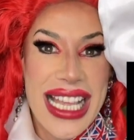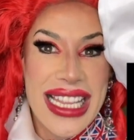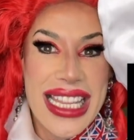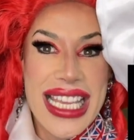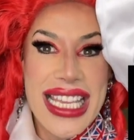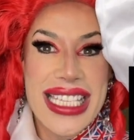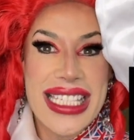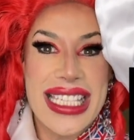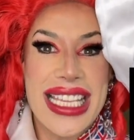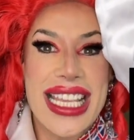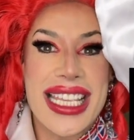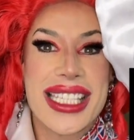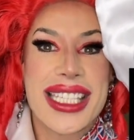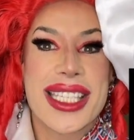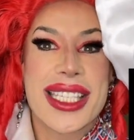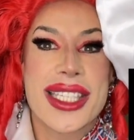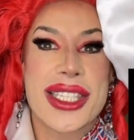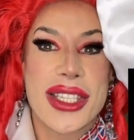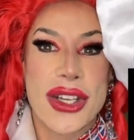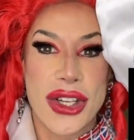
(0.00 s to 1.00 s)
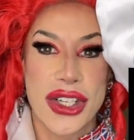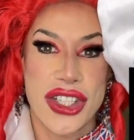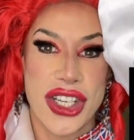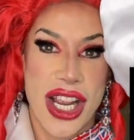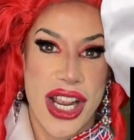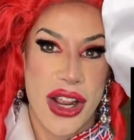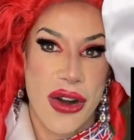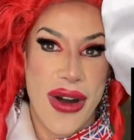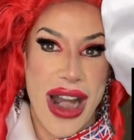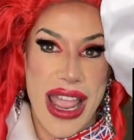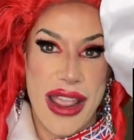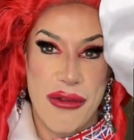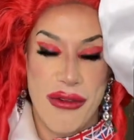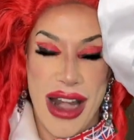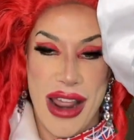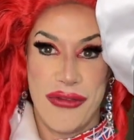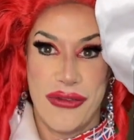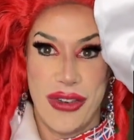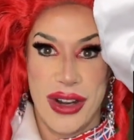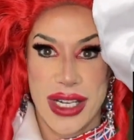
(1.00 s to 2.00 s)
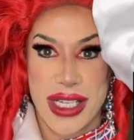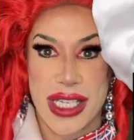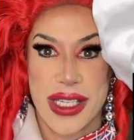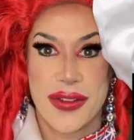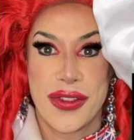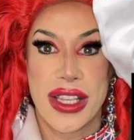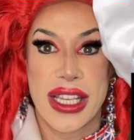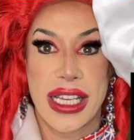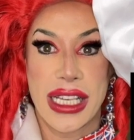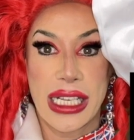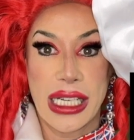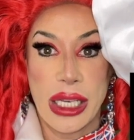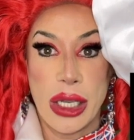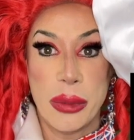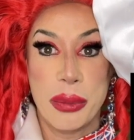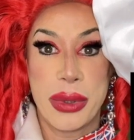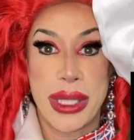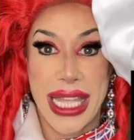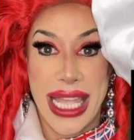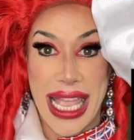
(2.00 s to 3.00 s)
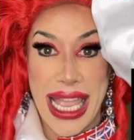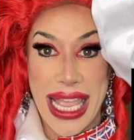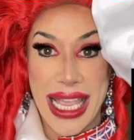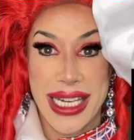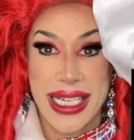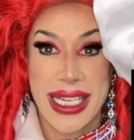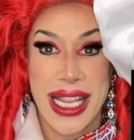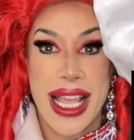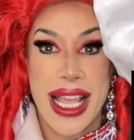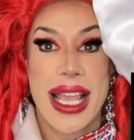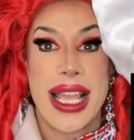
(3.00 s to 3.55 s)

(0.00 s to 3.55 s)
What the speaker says: This is such a great reference for the club kid,